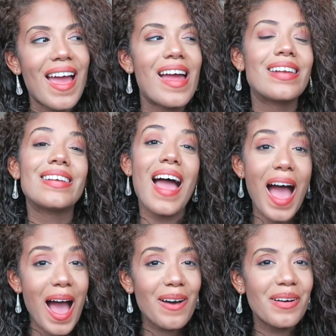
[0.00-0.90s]
And
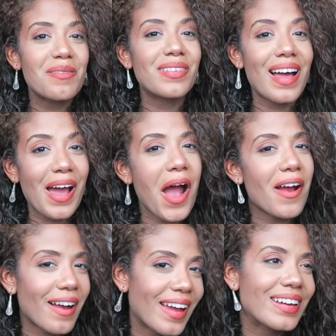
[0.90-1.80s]
now I'm like,
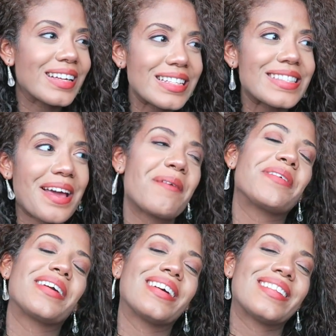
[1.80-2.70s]
all right, it's
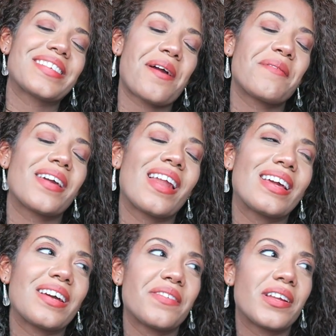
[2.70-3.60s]
coming, and
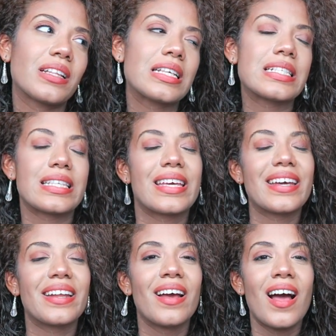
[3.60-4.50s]
I definitely see
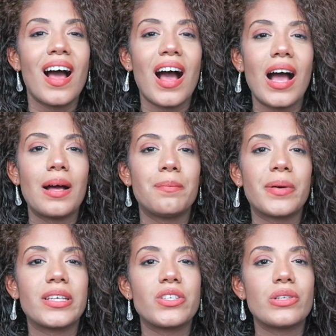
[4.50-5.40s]
it.
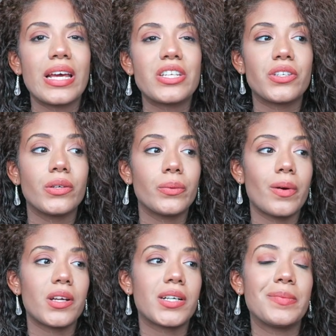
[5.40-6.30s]
But you tend to
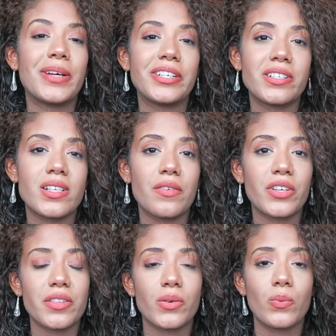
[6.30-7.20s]
want to compare yourself
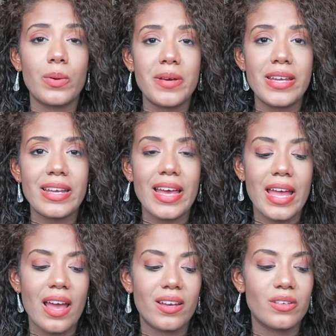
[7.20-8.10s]
to other women,
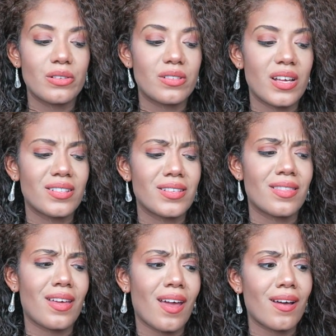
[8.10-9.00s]
and you tend to
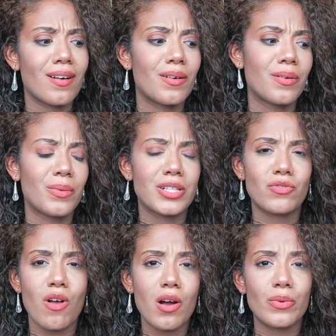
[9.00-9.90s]
think, "Oh,
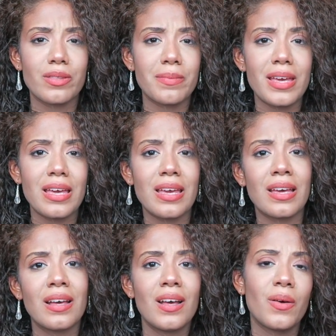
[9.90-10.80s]
what's wrong with
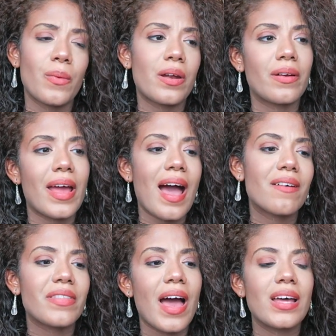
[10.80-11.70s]
me? Why don't I
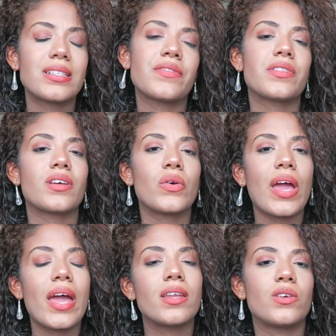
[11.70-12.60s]
have that? Is everything
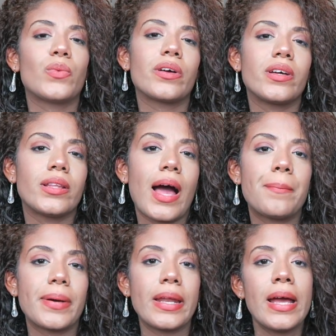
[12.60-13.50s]
okay?" And you worry a
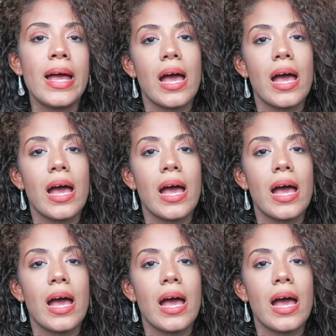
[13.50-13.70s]
lot. But